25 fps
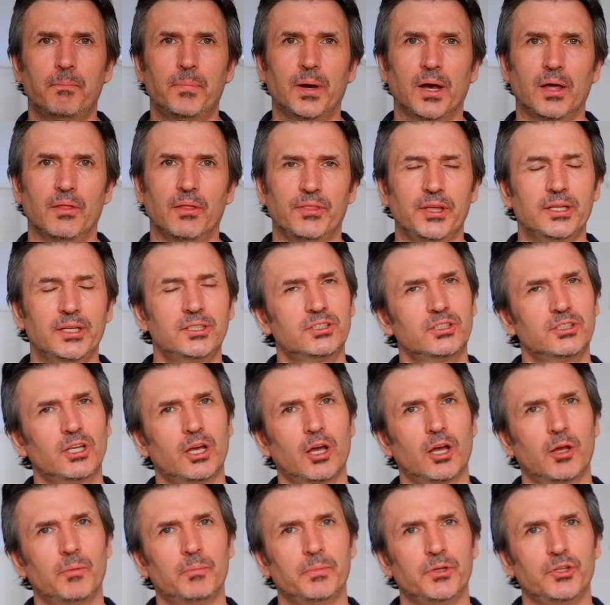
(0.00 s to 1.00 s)
But this
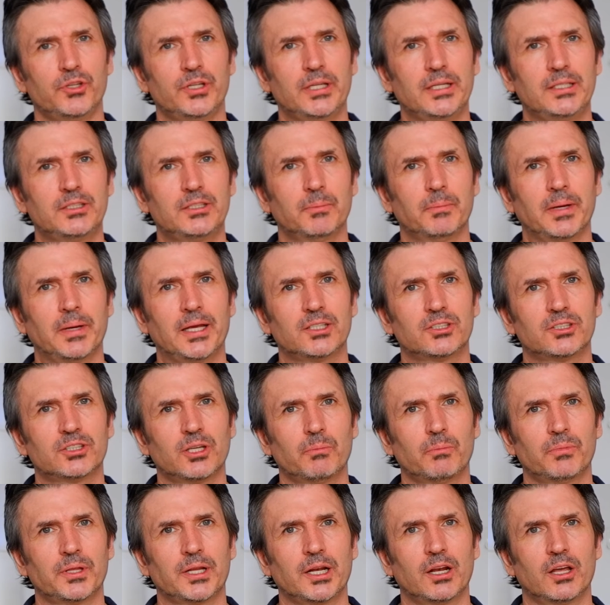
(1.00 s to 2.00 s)
time you need to make
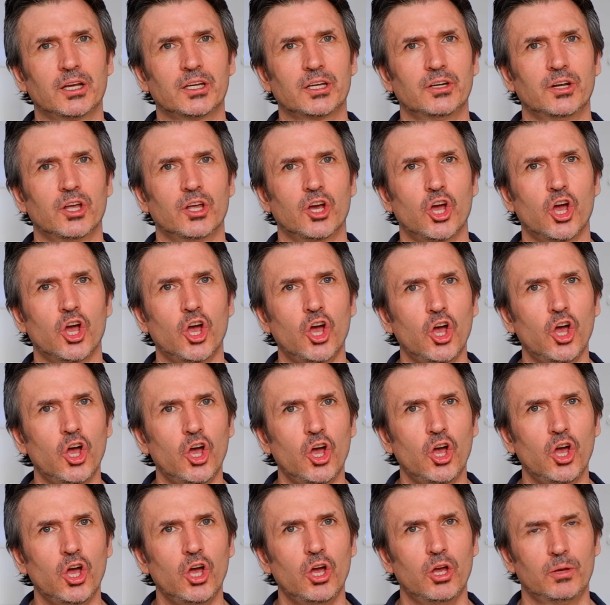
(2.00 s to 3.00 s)
something like an
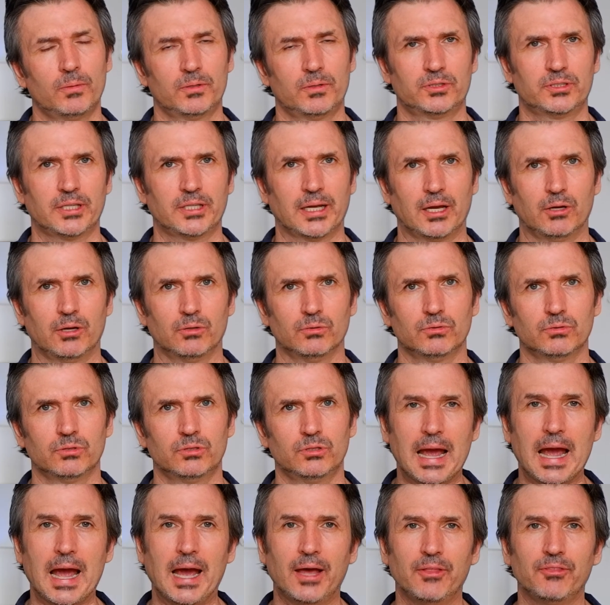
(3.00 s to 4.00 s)
sound
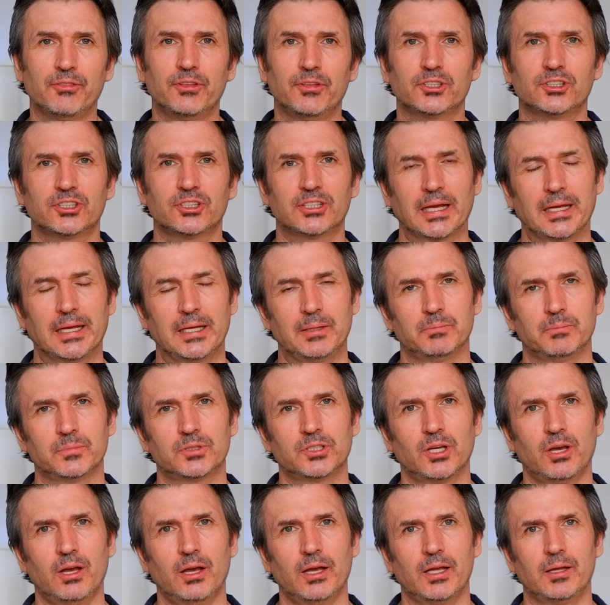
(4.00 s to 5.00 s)
at the same
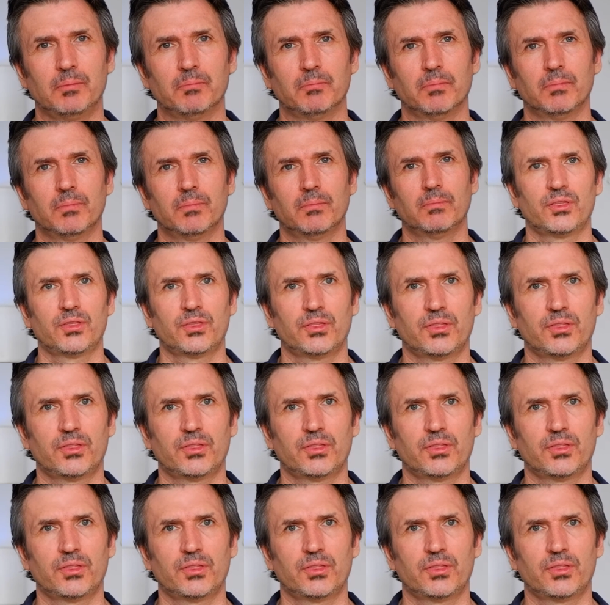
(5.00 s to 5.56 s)
time.